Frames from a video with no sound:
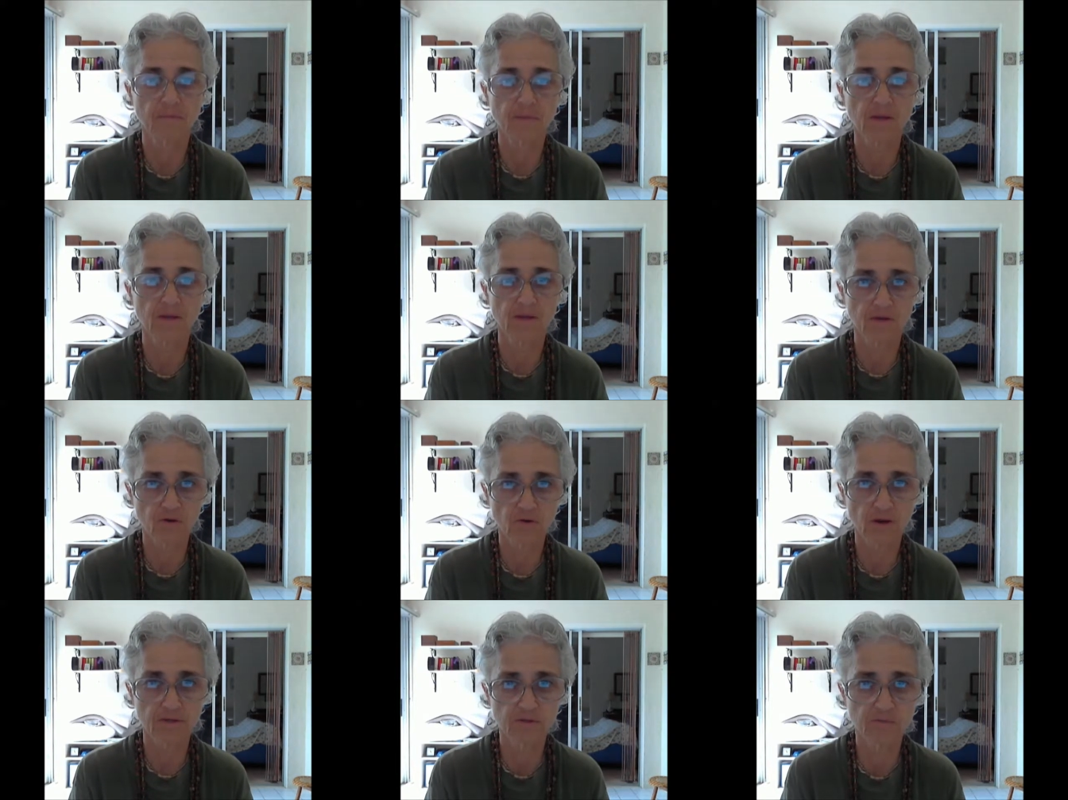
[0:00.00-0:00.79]
And the
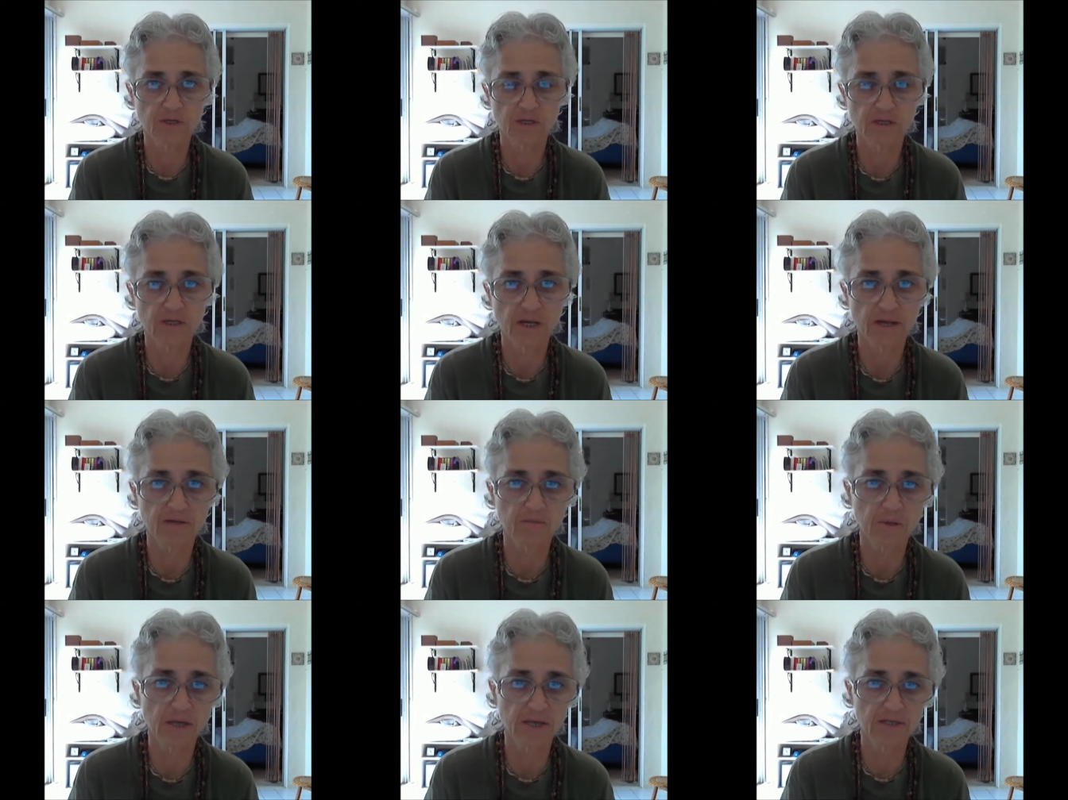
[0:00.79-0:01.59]
transmission takes
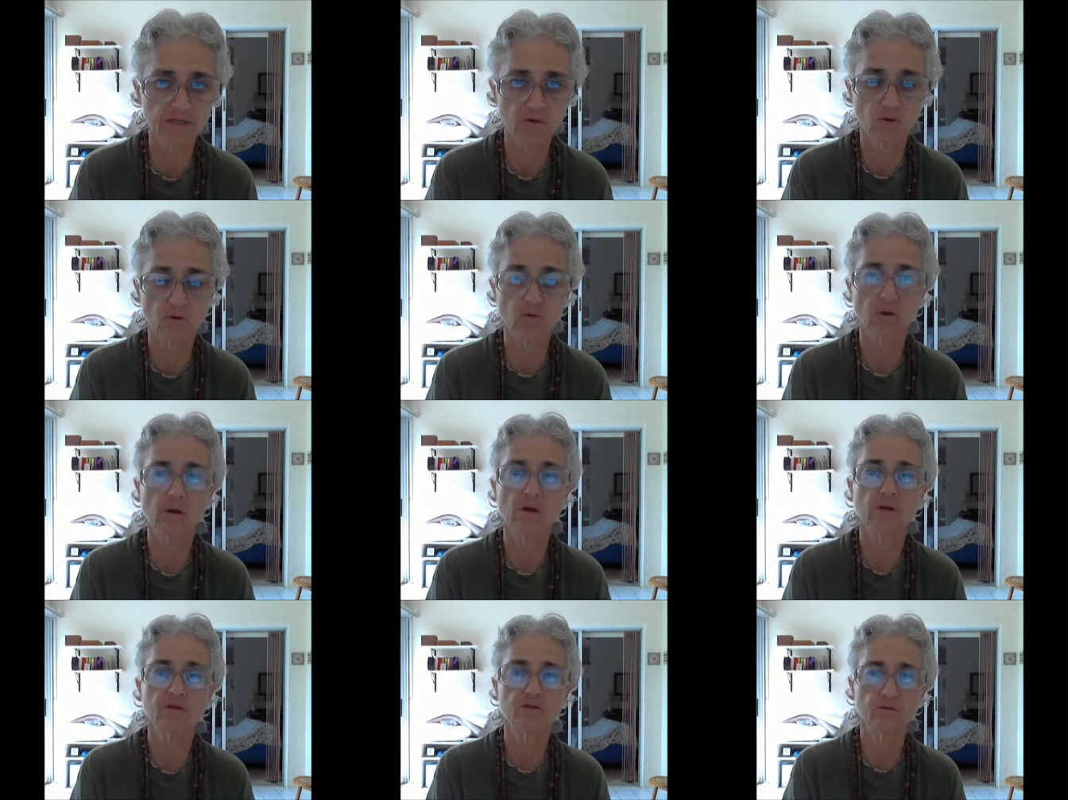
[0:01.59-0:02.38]
place. So
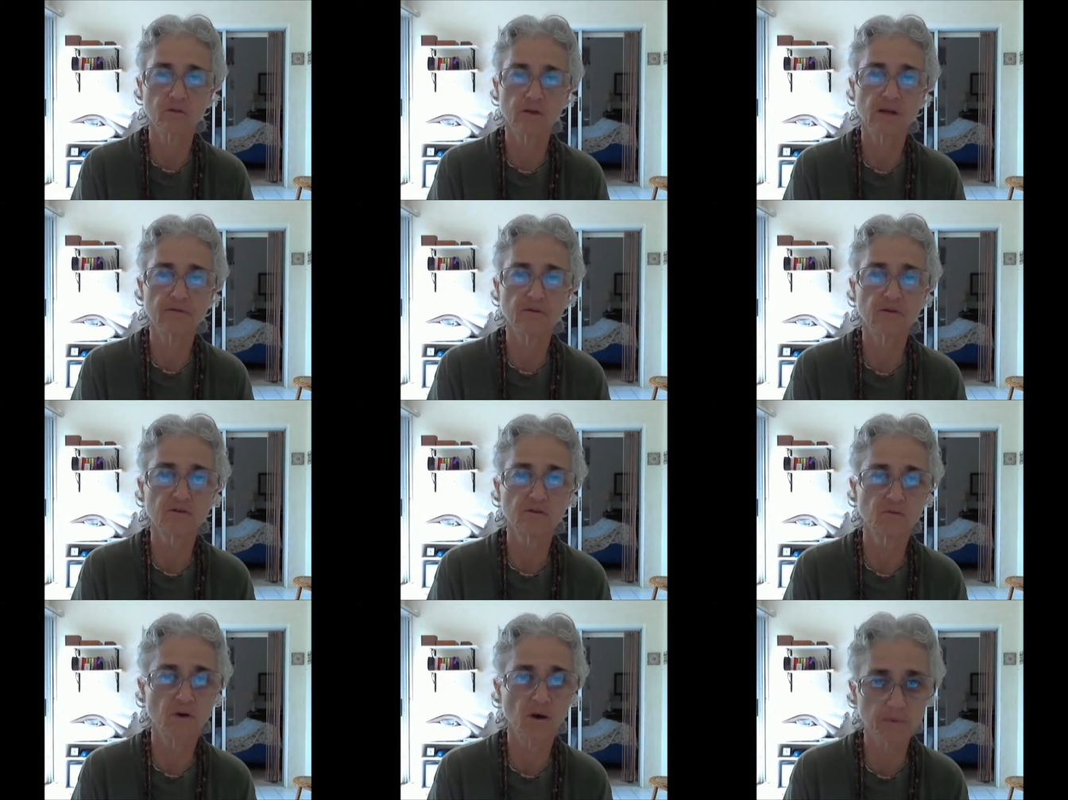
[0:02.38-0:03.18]
Sukadeva
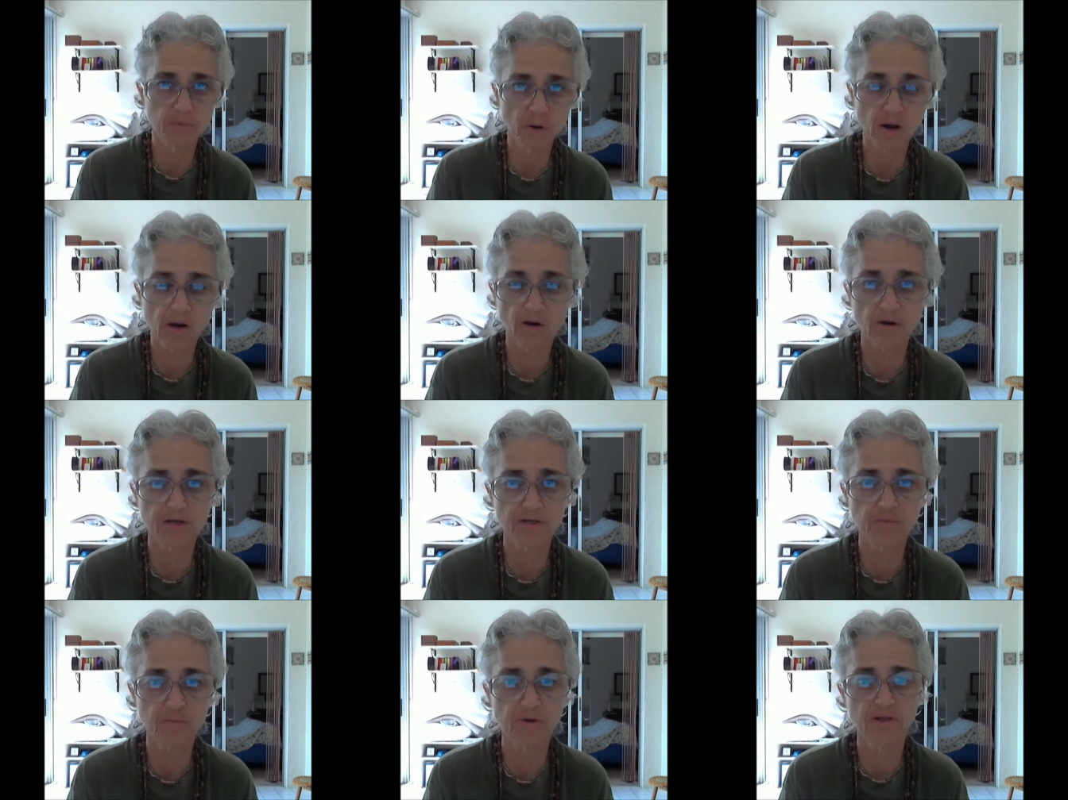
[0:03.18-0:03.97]
Goswami,
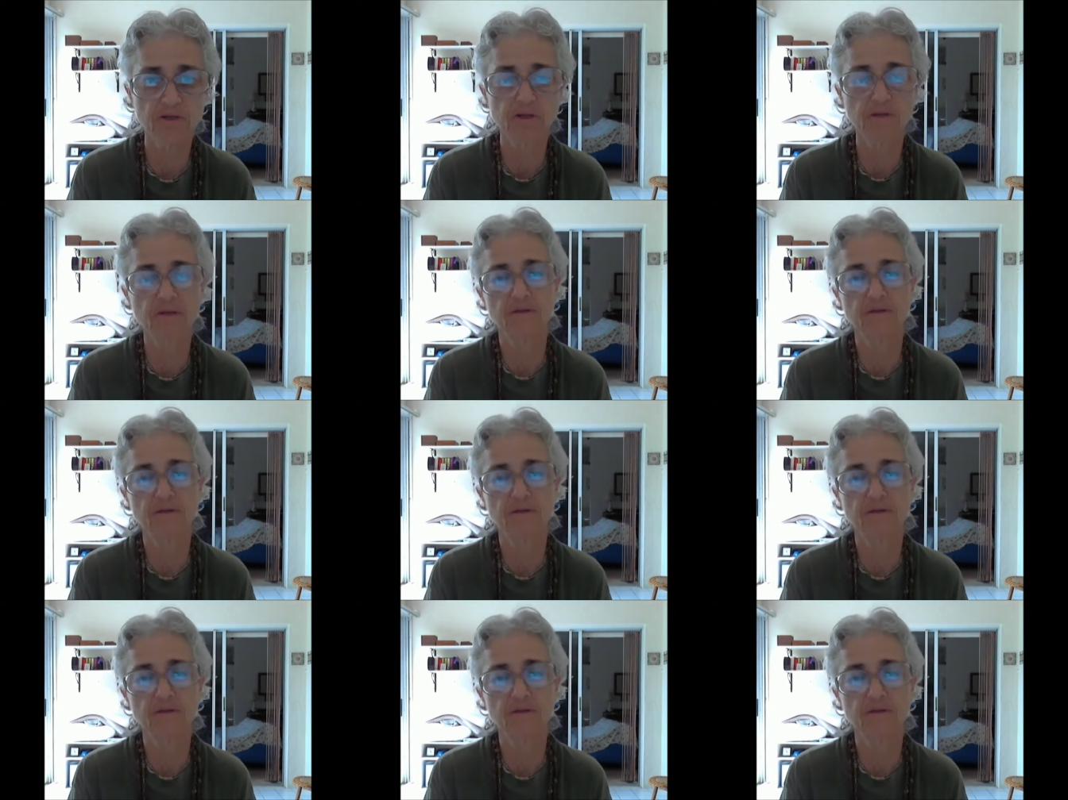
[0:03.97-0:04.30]
Maharaj Parikshit,